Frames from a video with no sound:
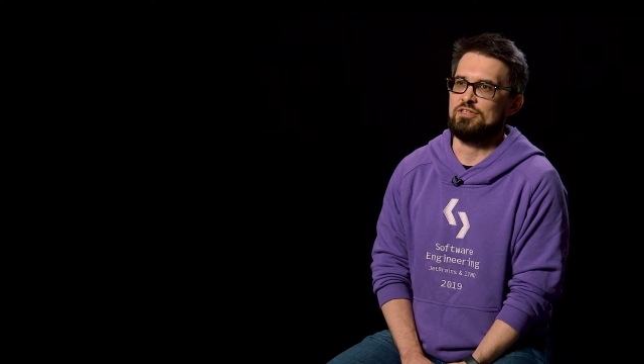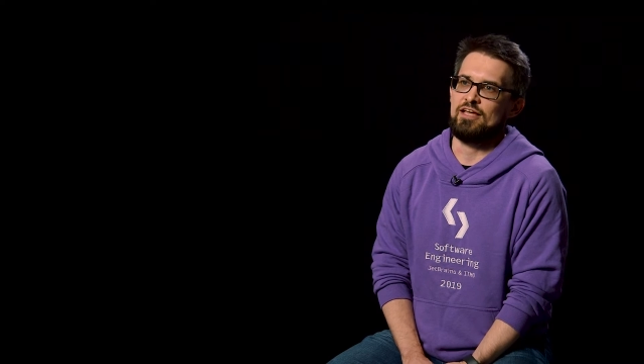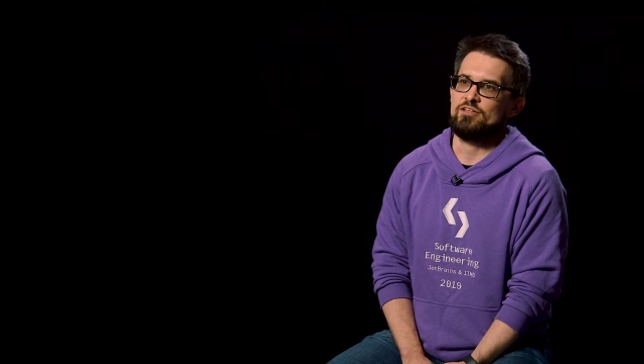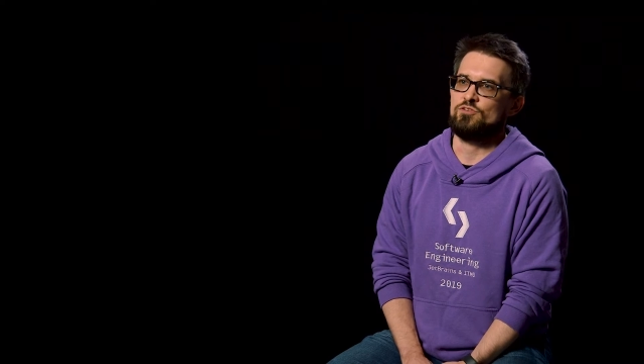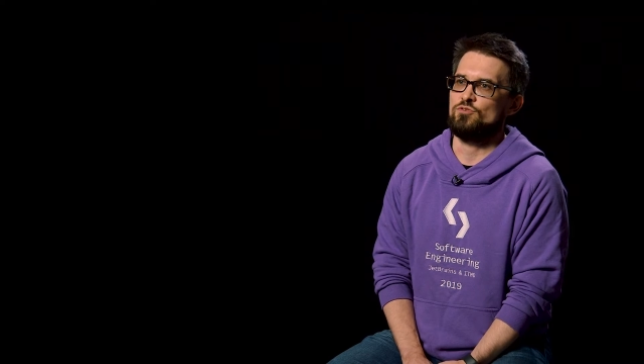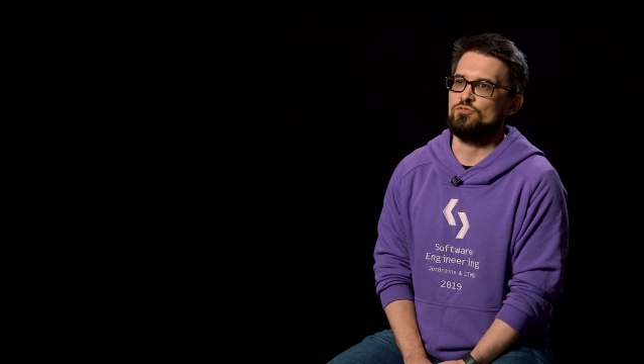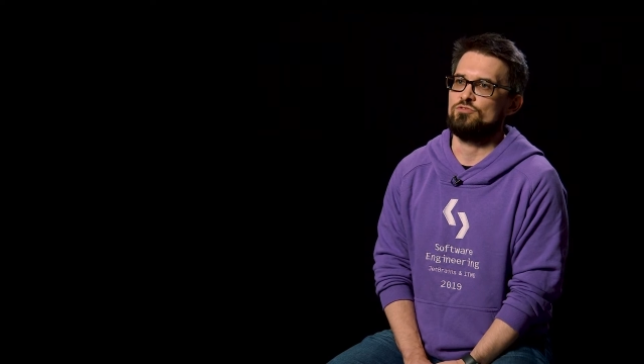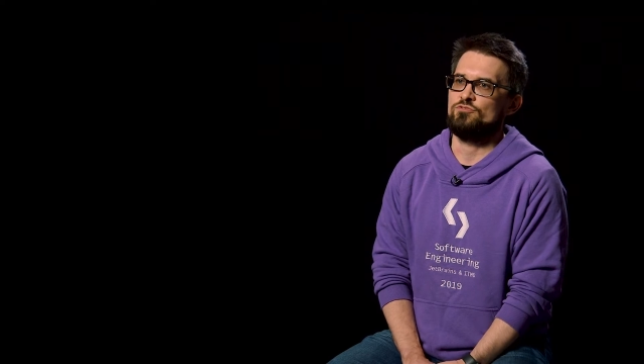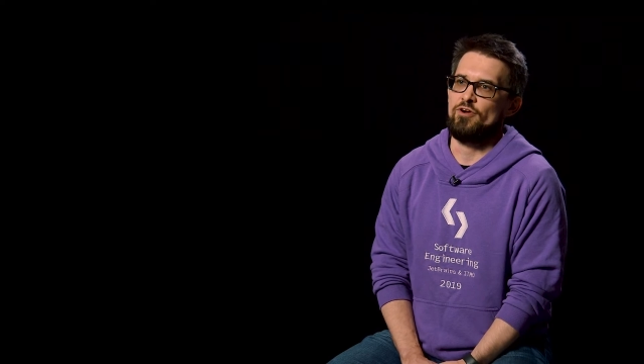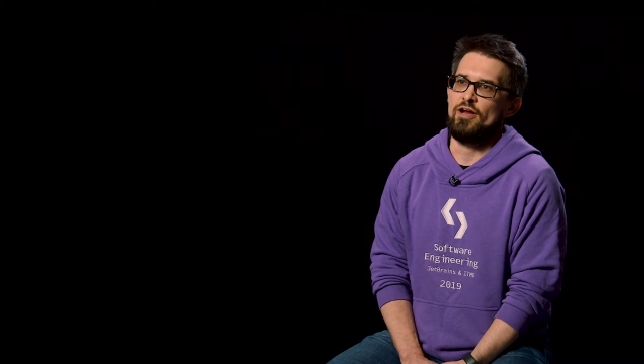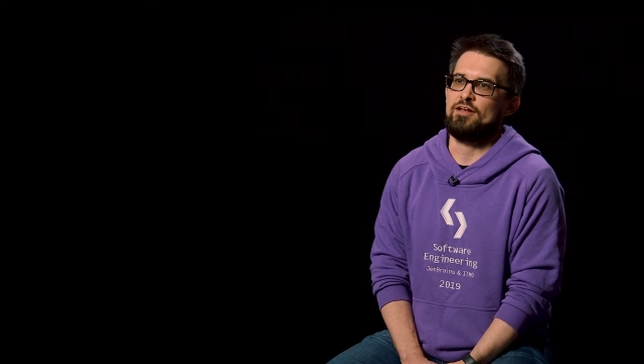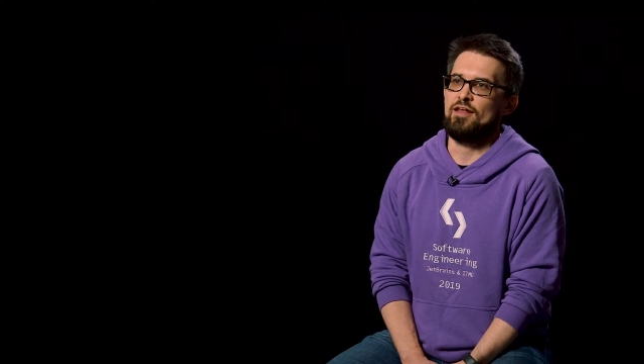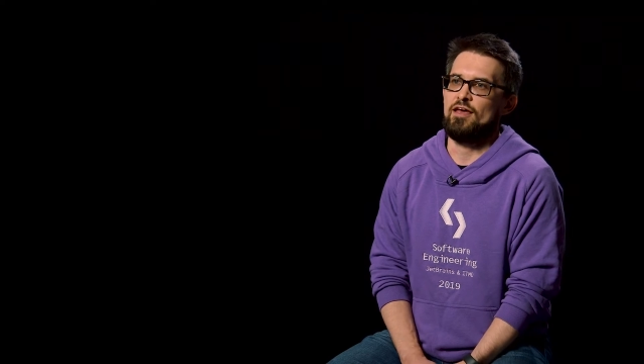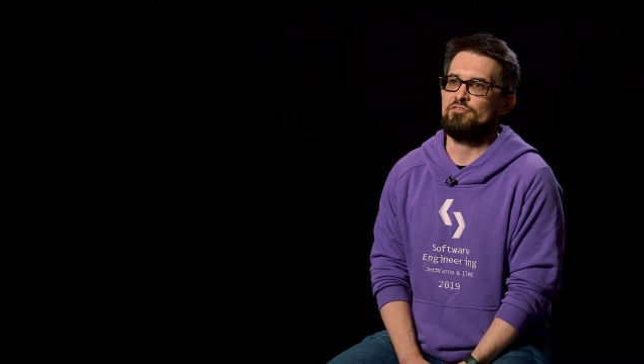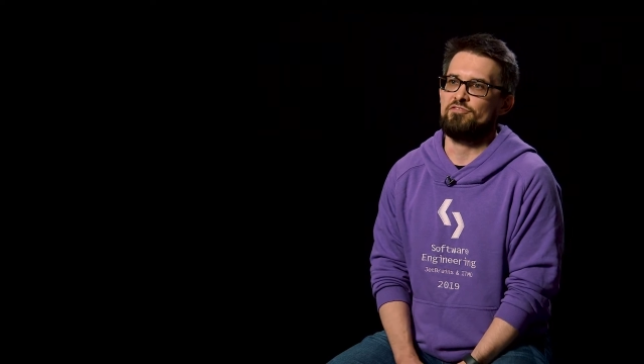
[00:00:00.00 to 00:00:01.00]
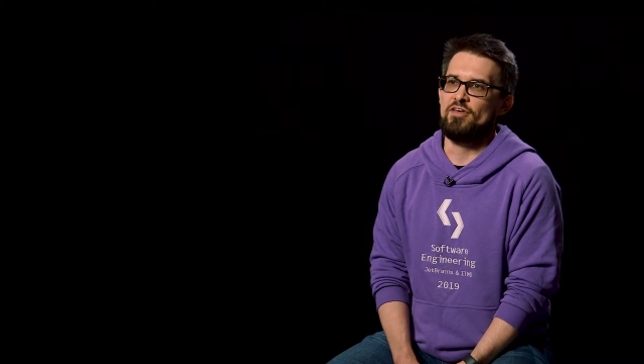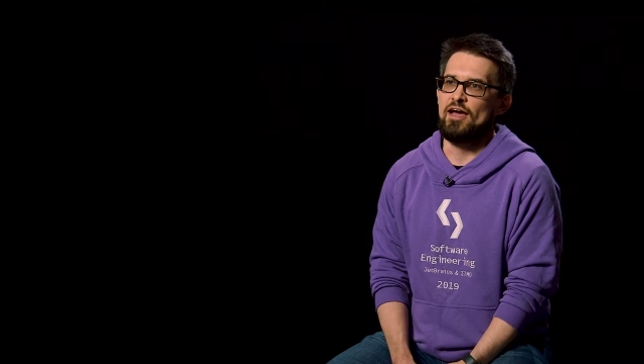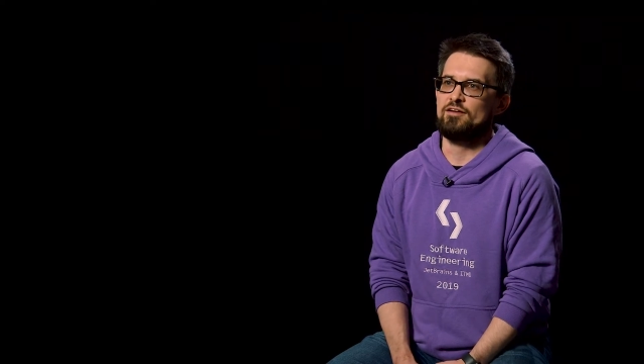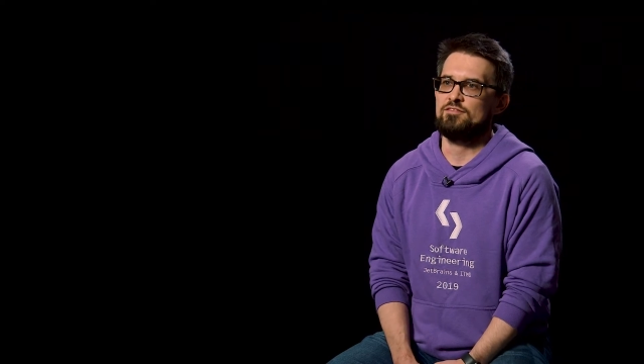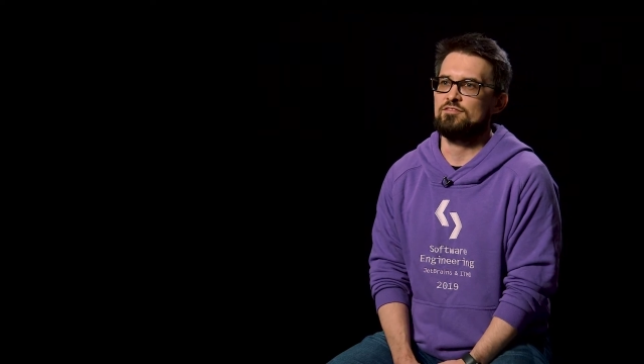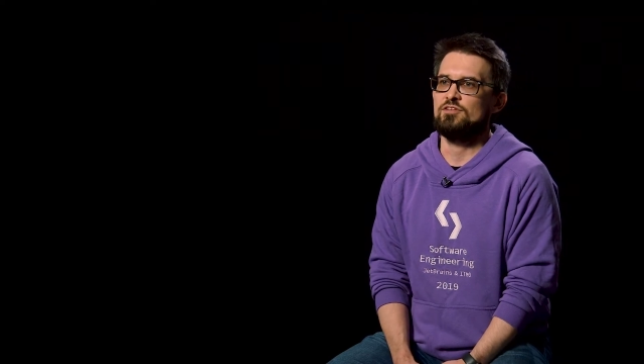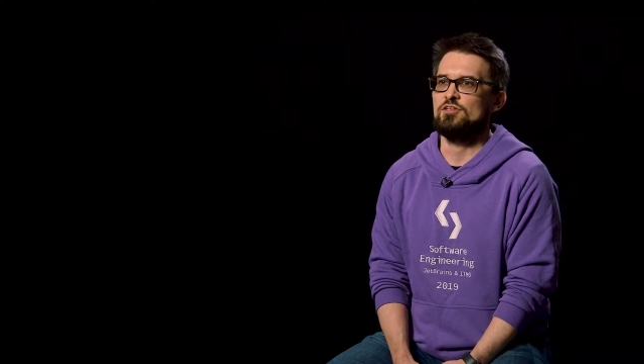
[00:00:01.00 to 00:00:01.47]
that could greatly
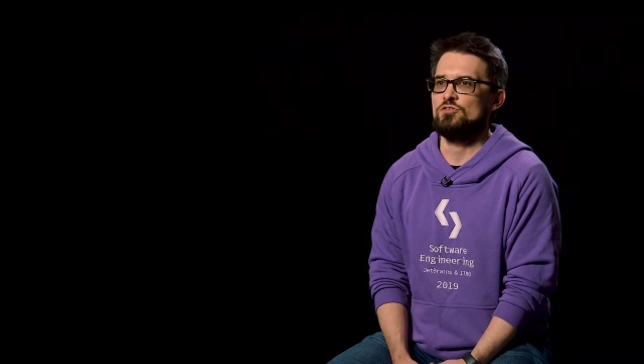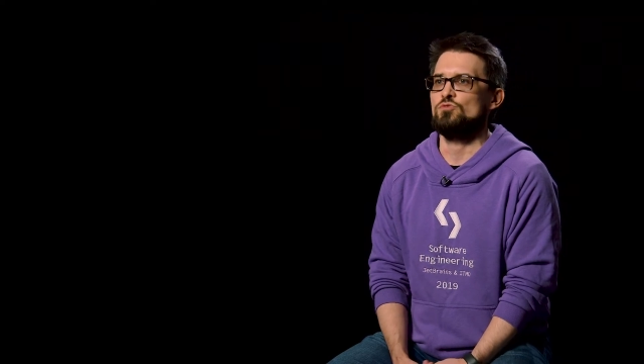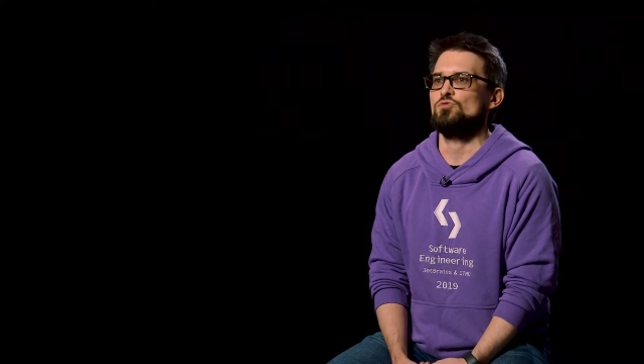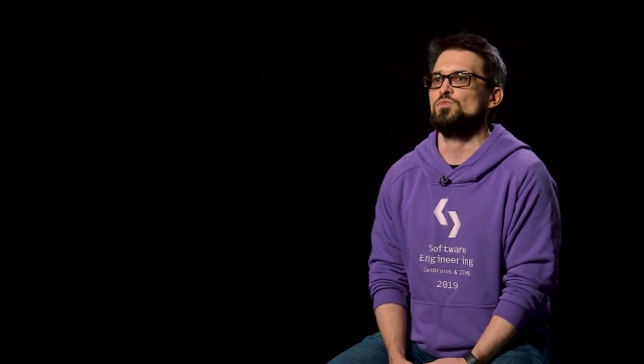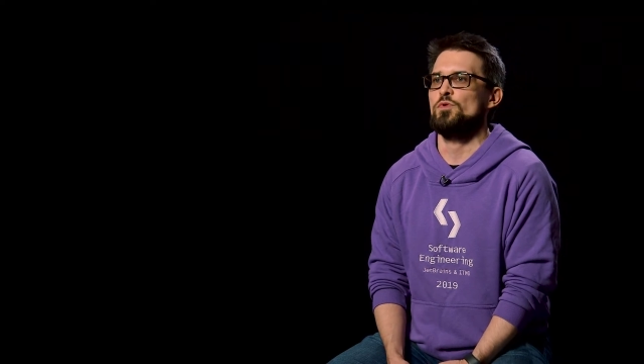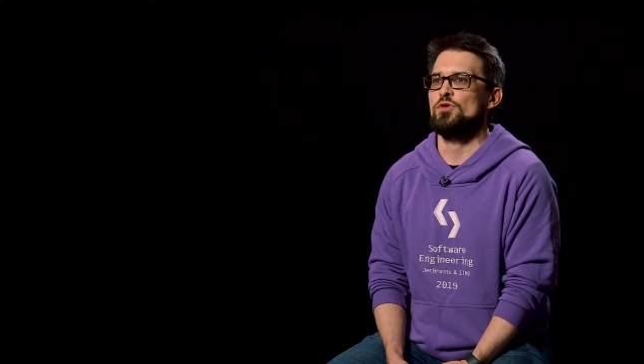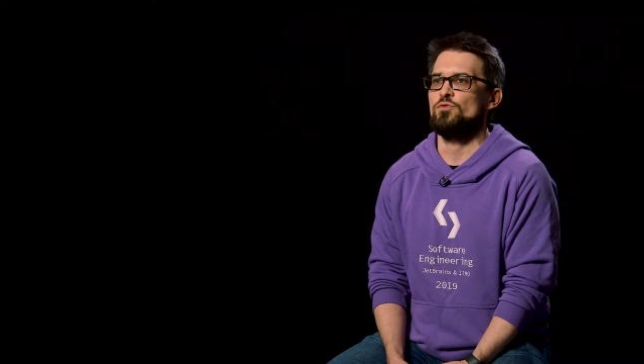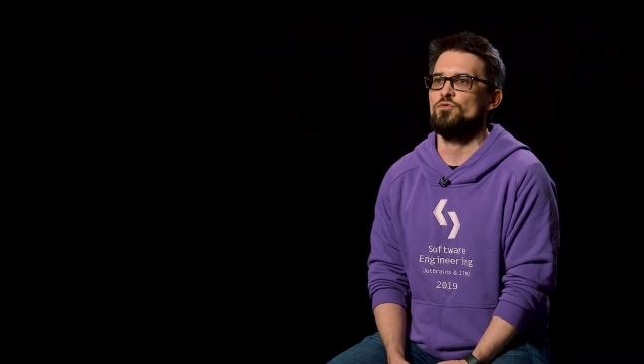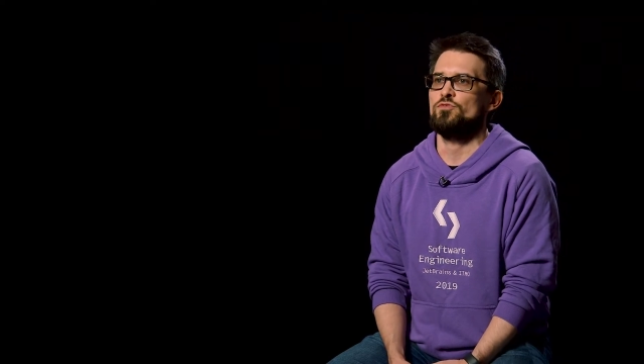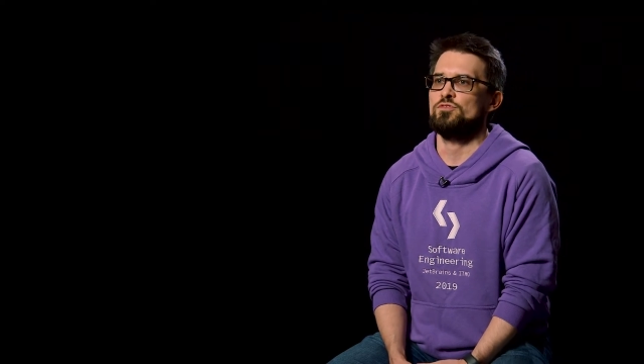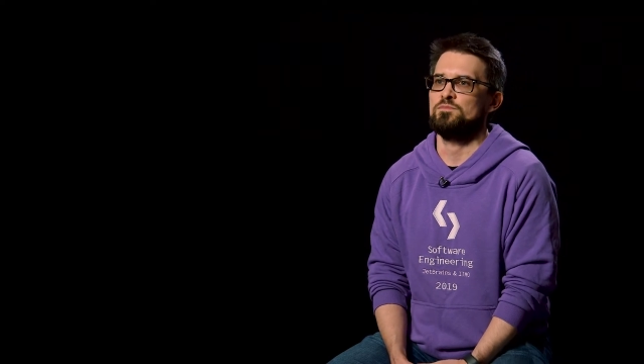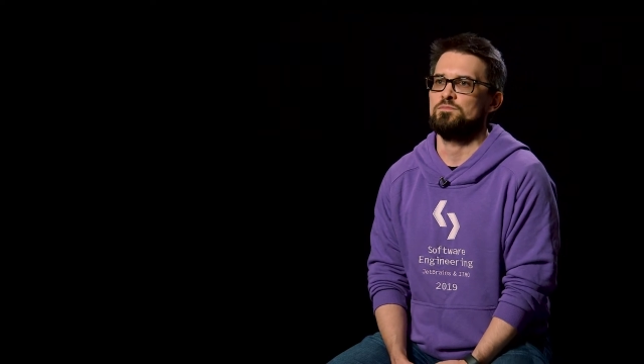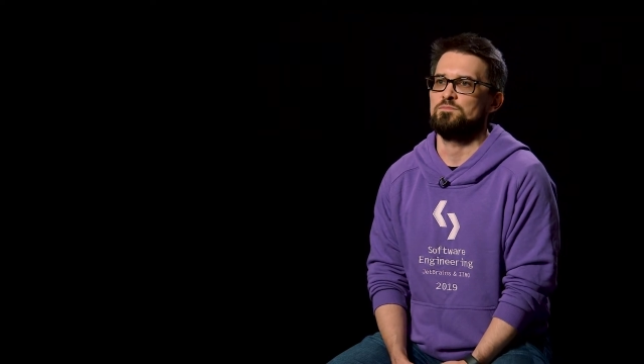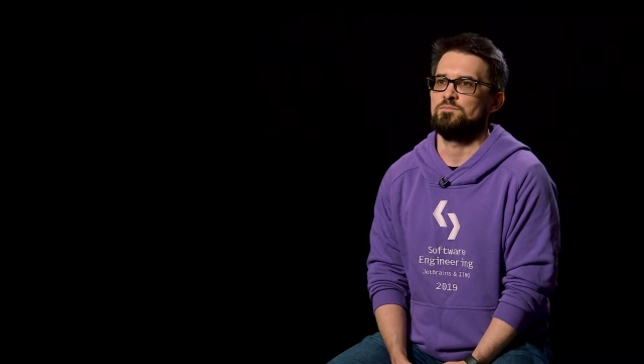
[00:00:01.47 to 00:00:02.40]
affect the tools we use.